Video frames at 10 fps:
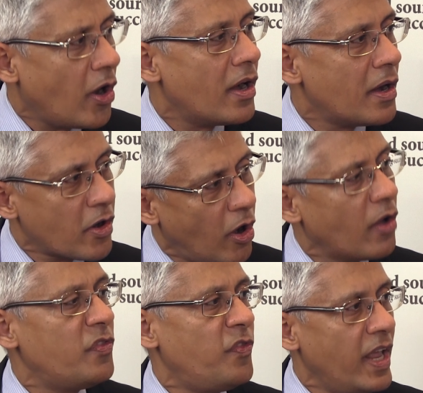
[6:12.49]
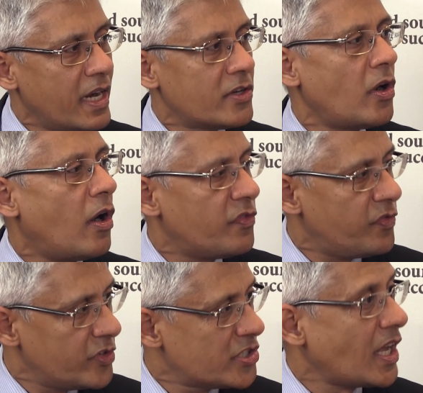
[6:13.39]
co conflict
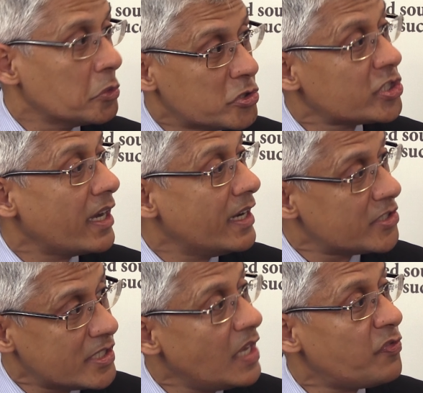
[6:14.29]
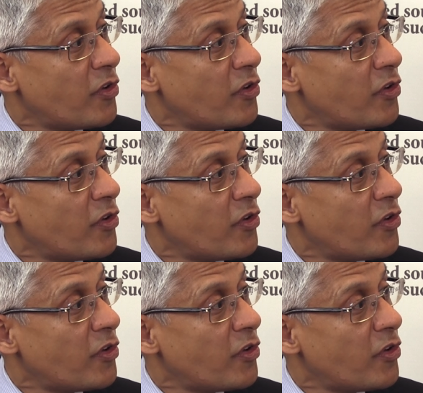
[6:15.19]
of South China Sea,